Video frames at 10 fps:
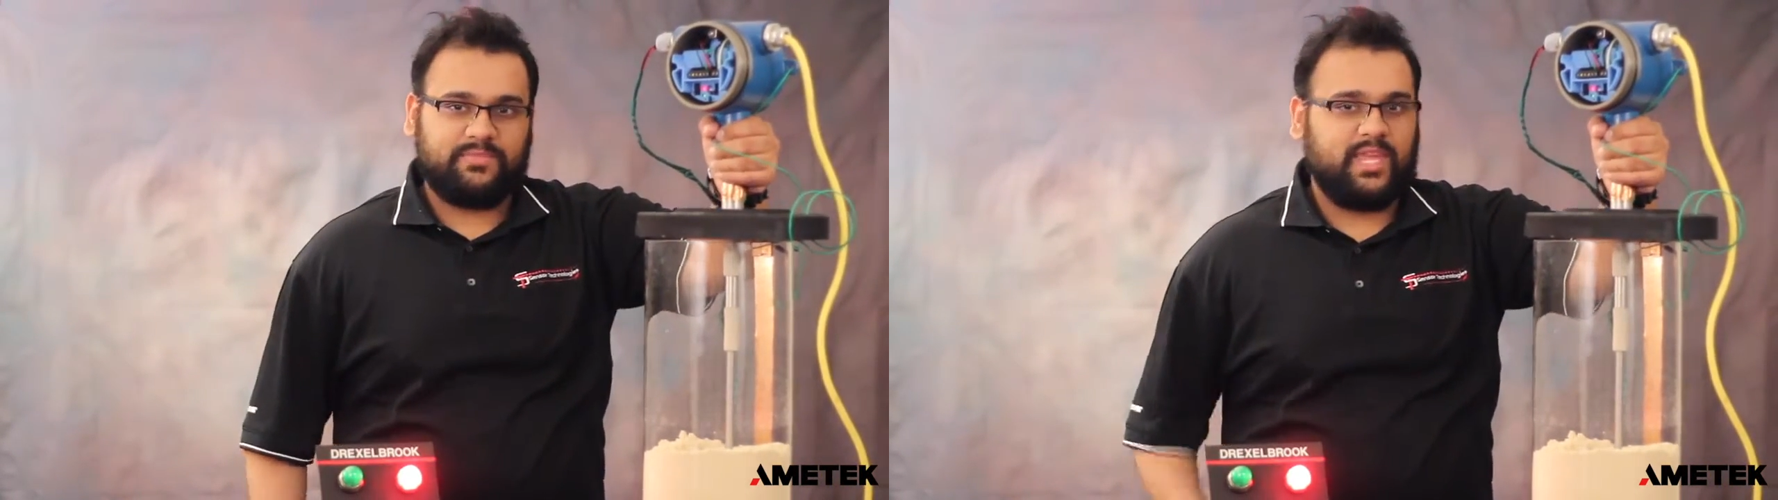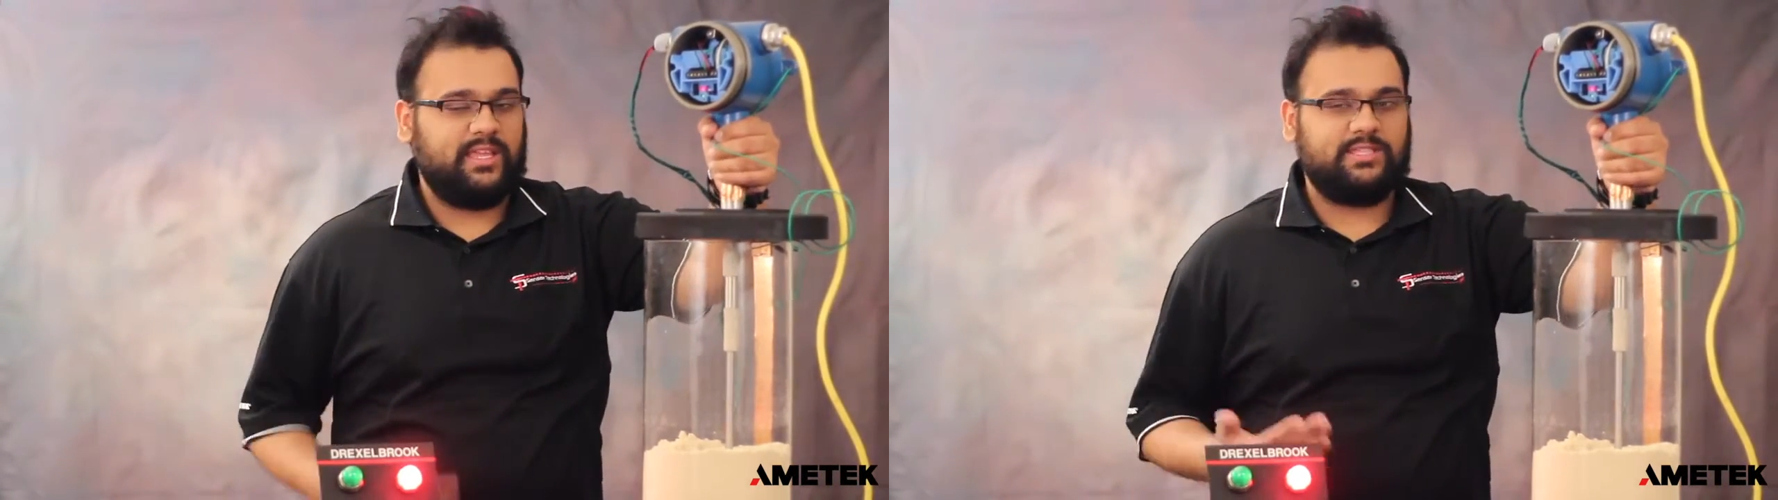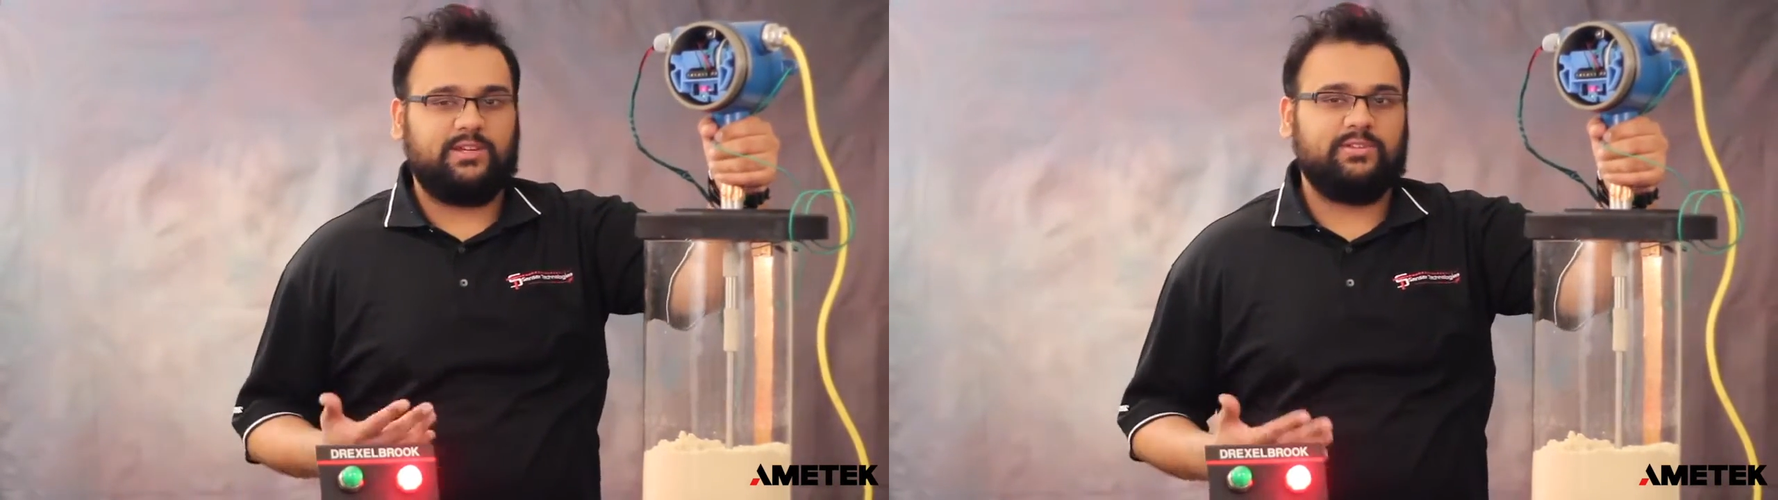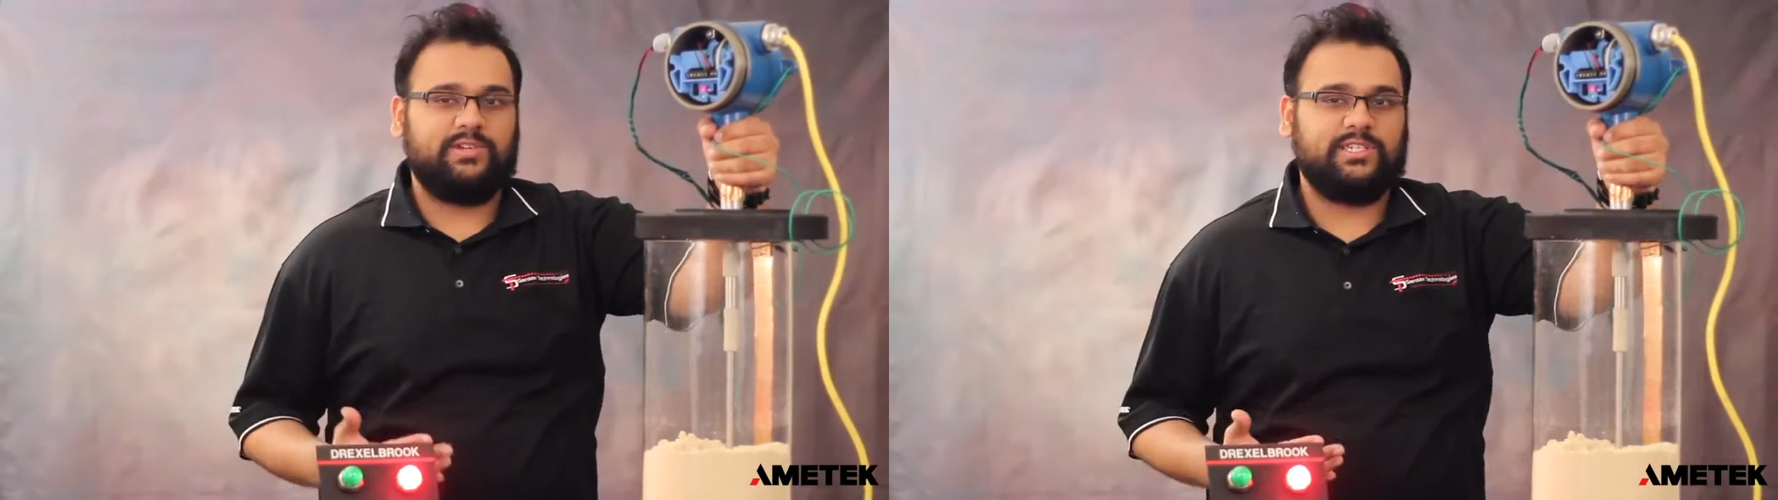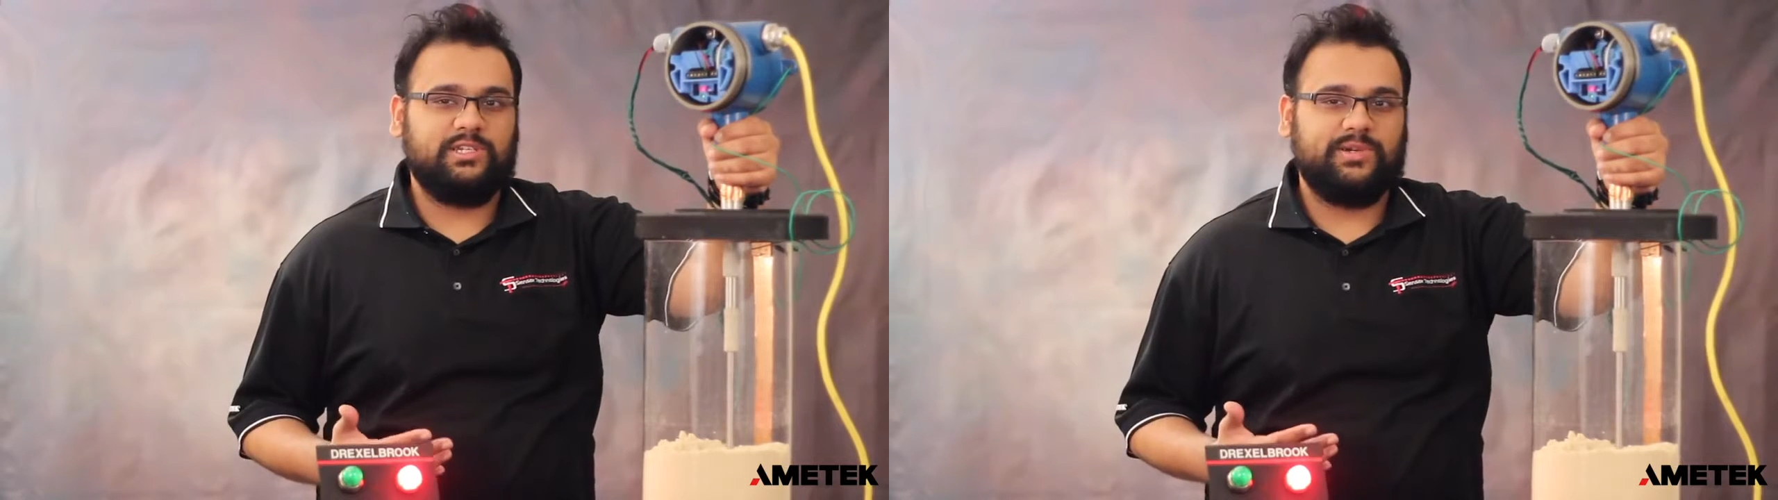And that's all there
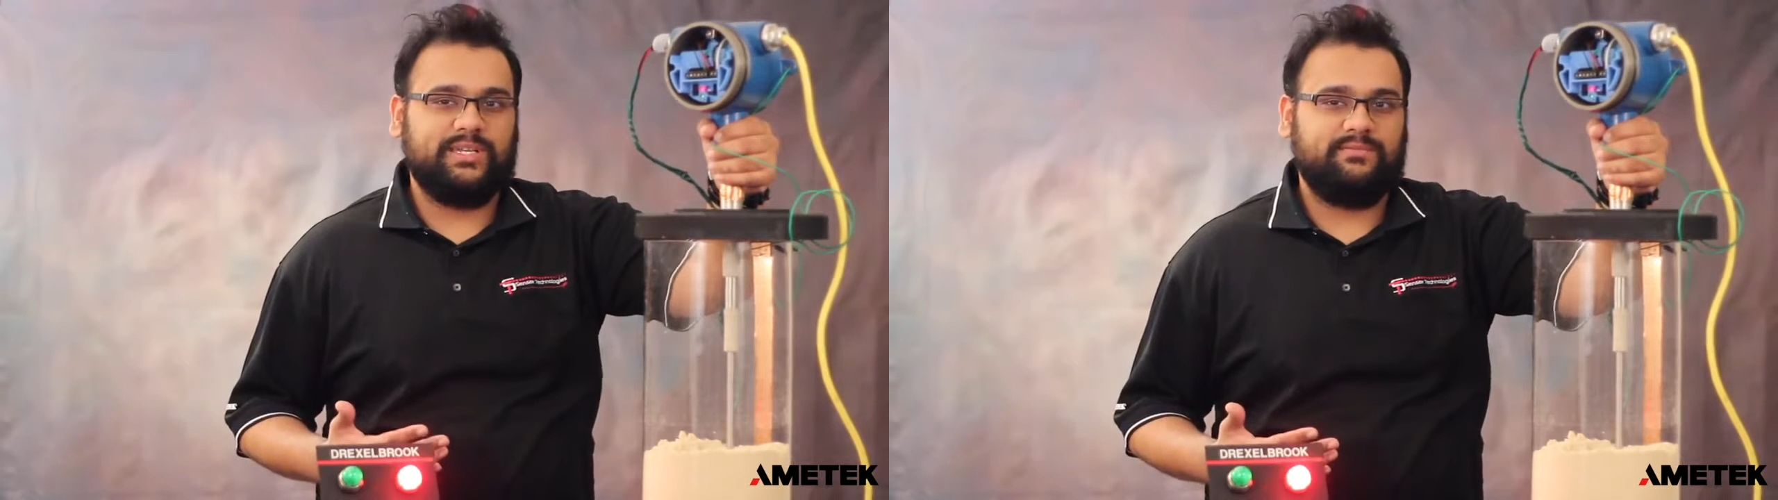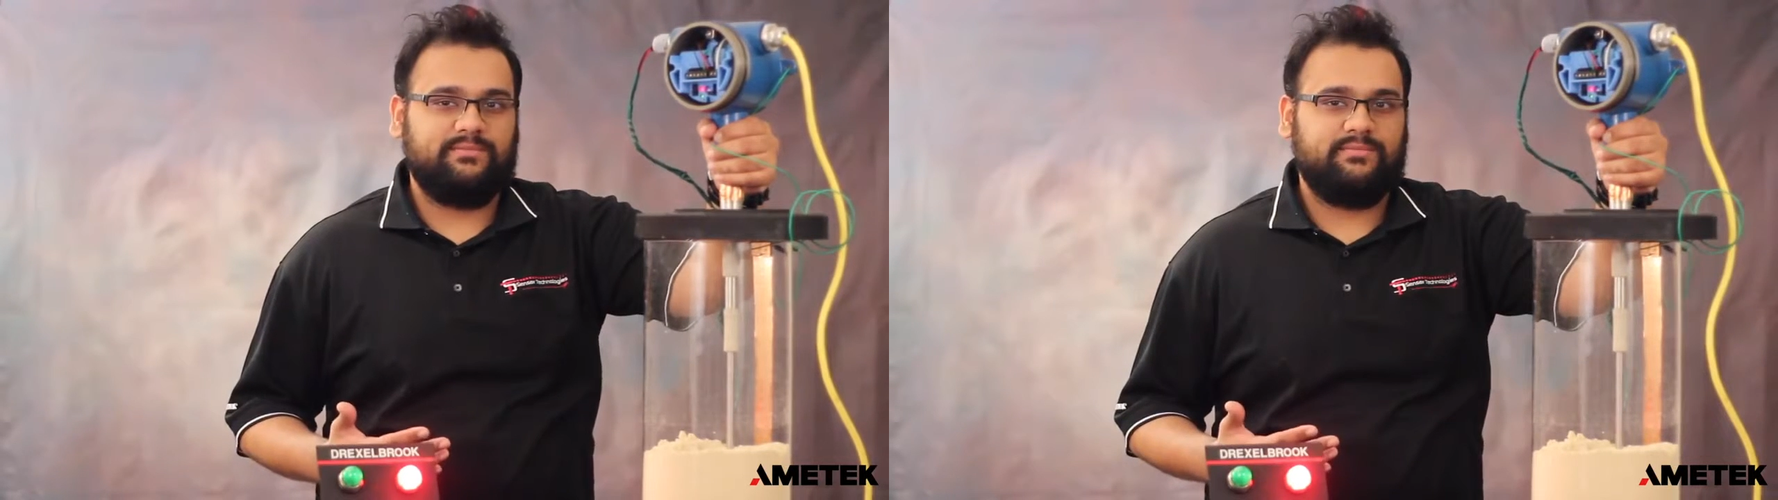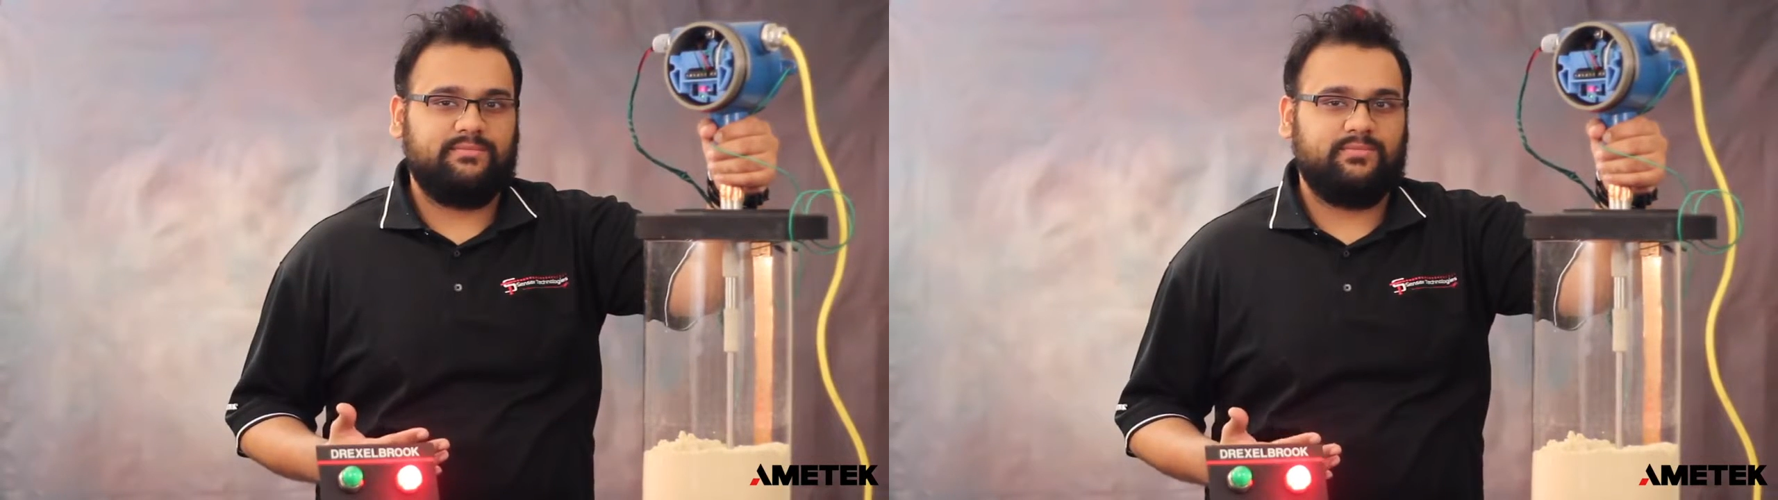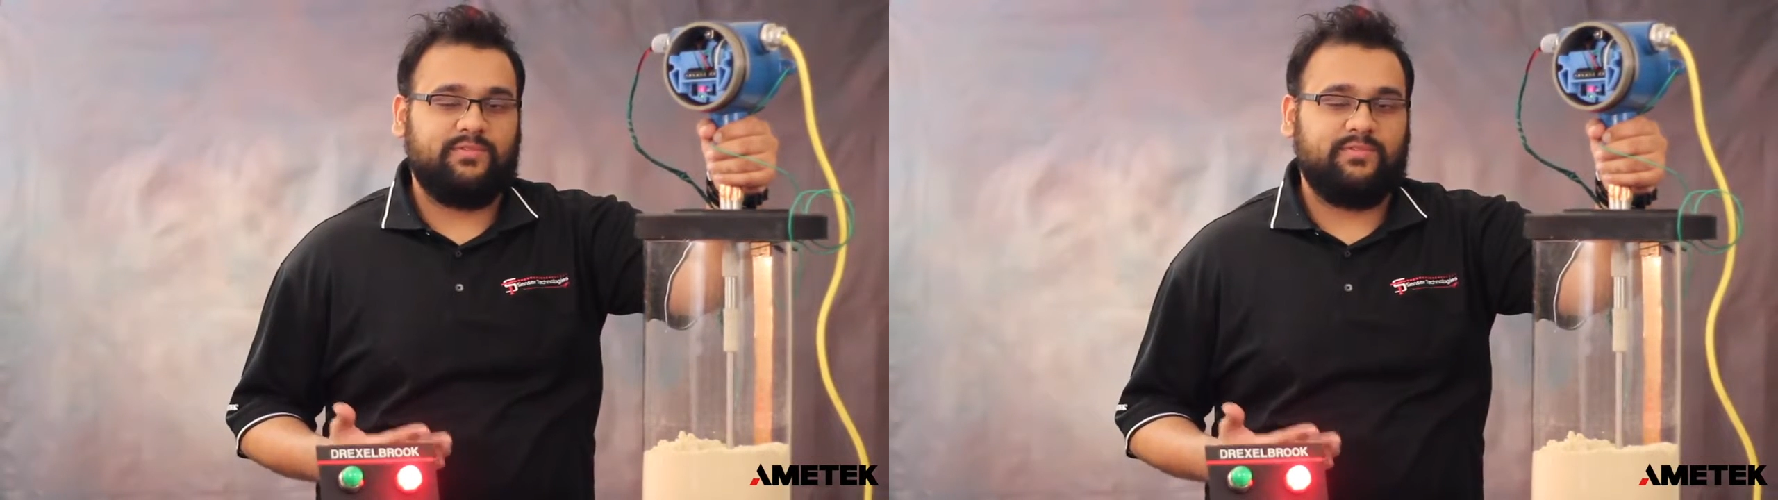is to it. We